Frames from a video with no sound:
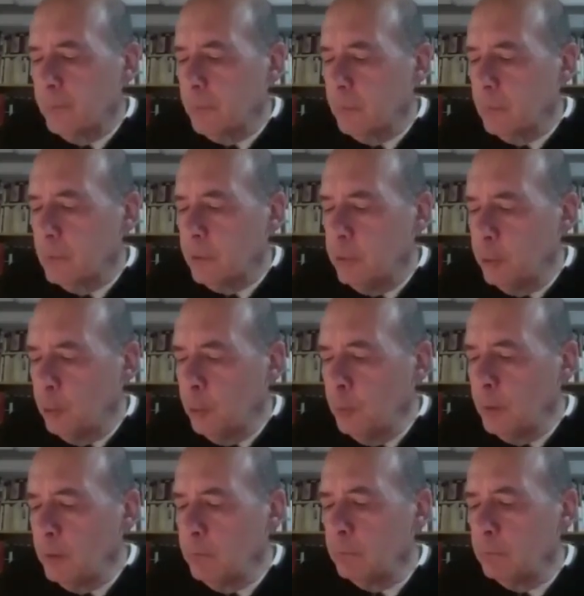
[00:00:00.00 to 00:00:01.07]

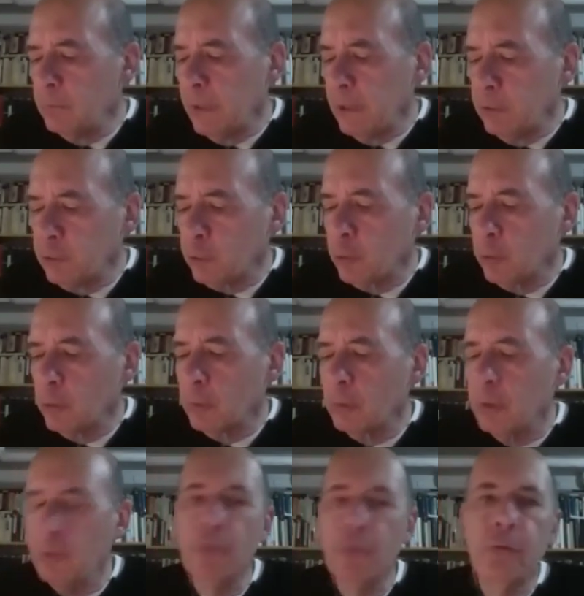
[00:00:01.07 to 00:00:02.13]
human nature
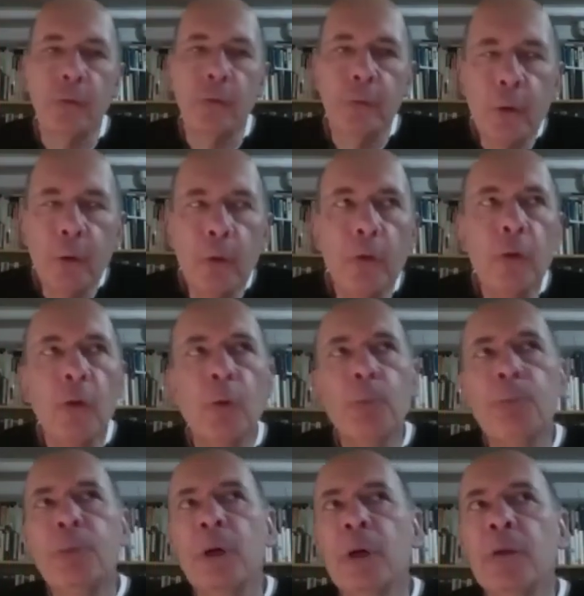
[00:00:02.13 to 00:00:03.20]
is eternal,
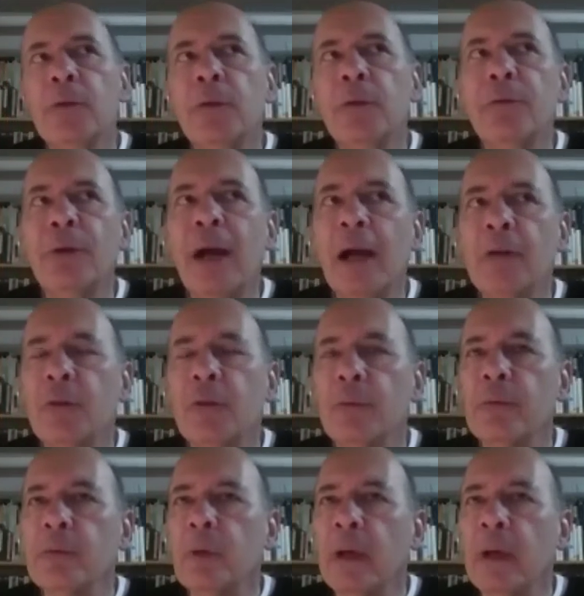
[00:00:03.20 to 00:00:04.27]
but the facts
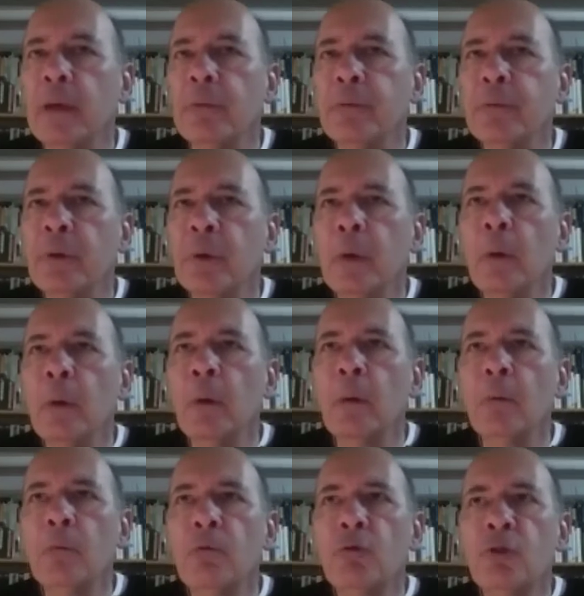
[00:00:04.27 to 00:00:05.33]
of life
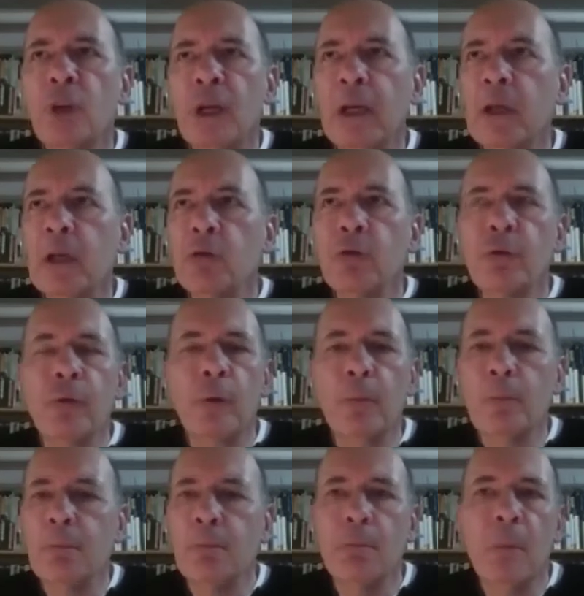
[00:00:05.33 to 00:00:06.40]
change
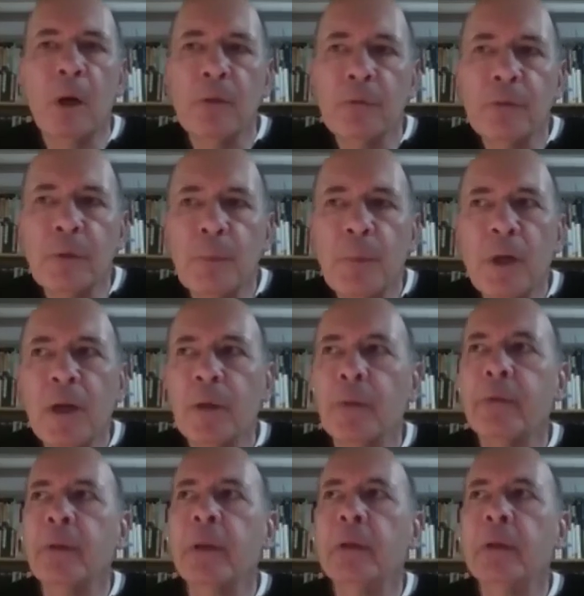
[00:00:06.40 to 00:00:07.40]
from month to month.